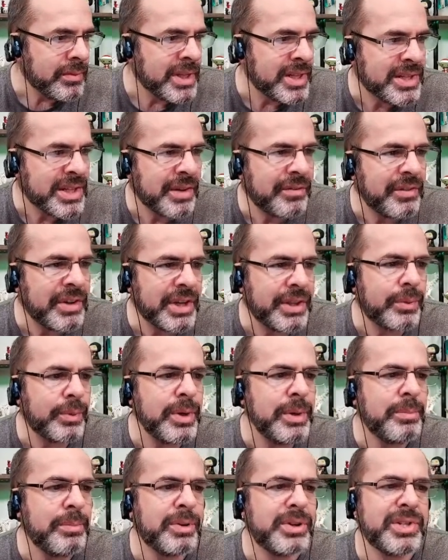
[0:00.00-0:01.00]

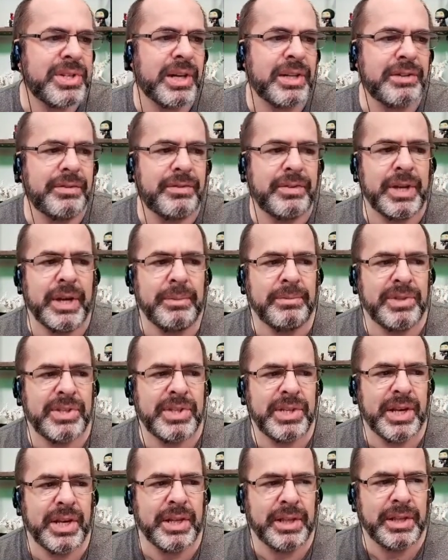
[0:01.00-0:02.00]
73% of them
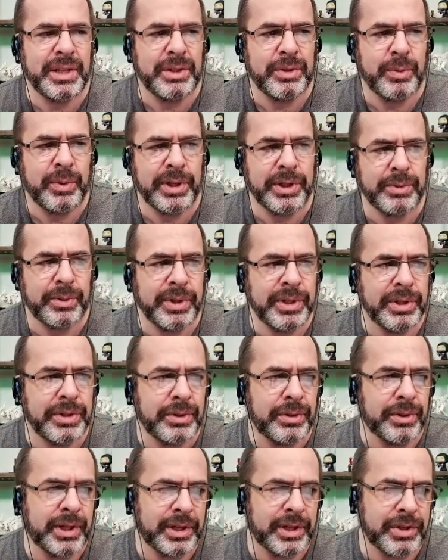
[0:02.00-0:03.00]
say the
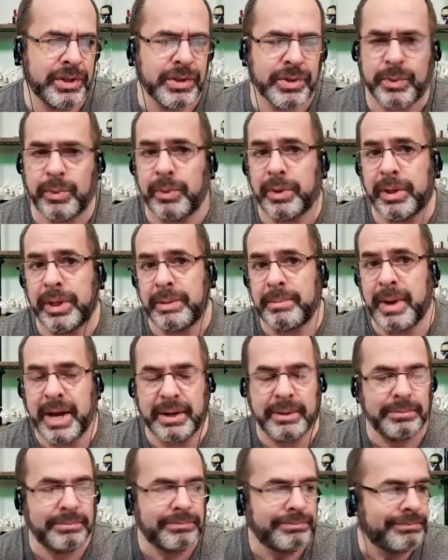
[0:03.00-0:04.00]
2022 elections will really
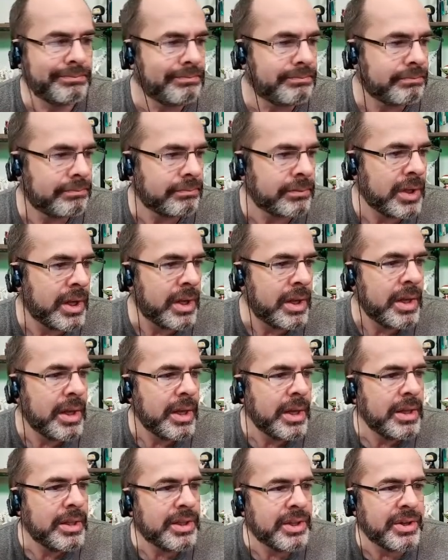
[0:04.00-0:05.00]
matter.
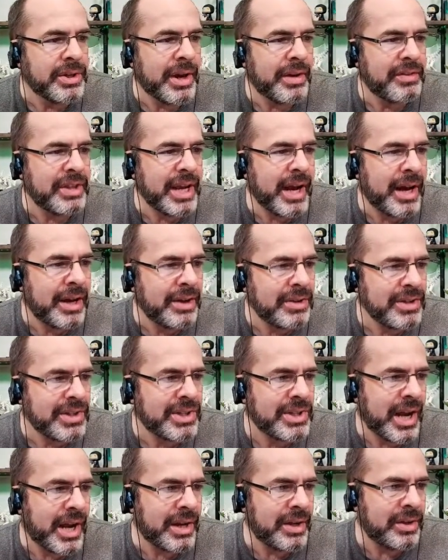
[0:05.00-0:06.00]
Then you have the
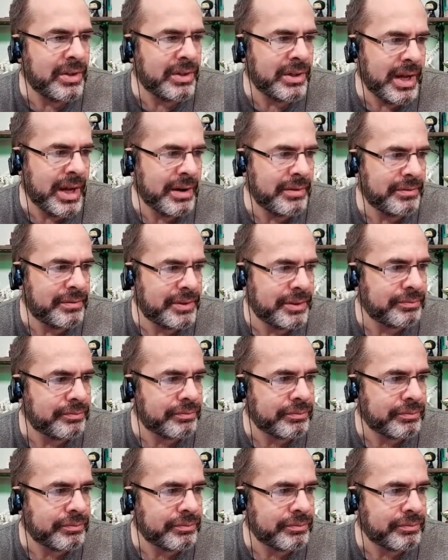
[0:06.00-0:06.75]
outsider left.